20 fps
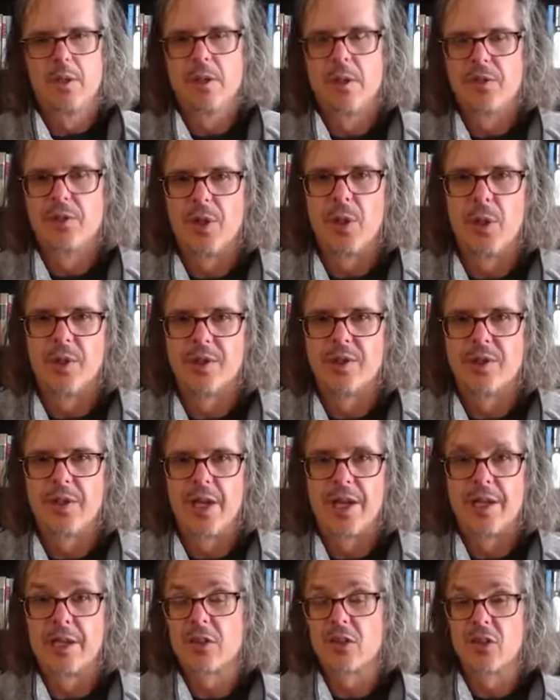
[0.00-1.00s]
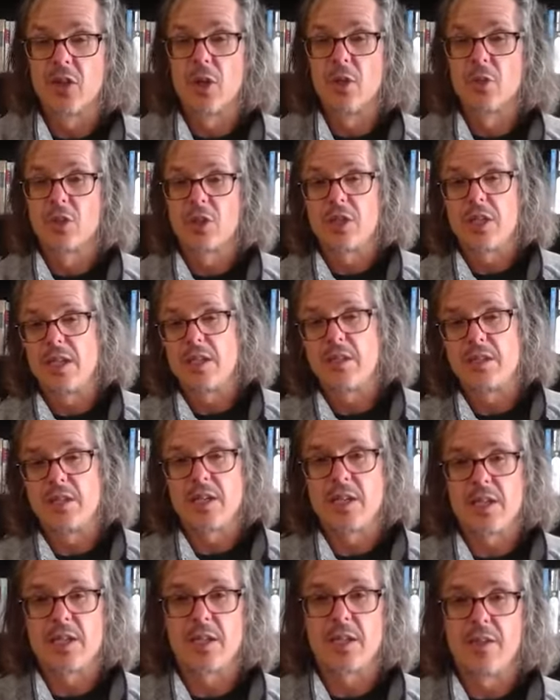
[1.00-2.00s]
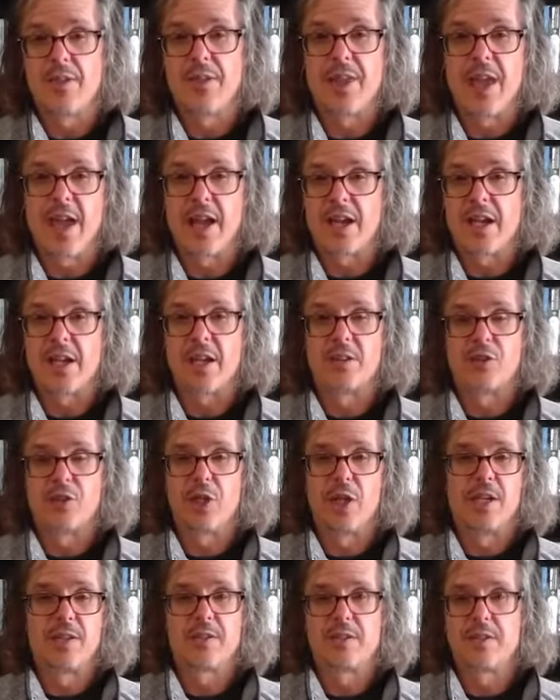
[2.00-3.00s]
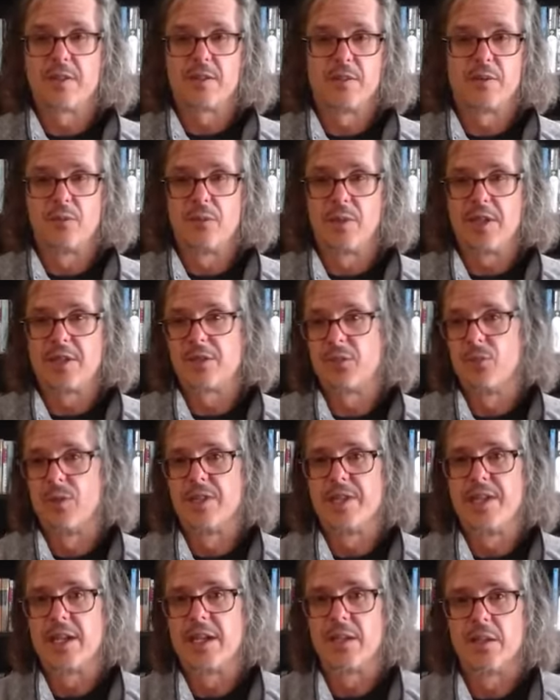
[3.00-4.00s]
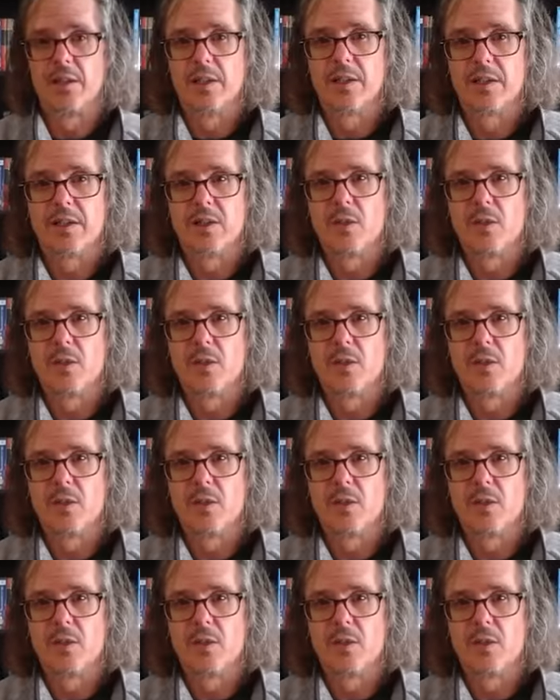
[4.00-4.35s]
So it's like so cheesy that it just it's ridiculous.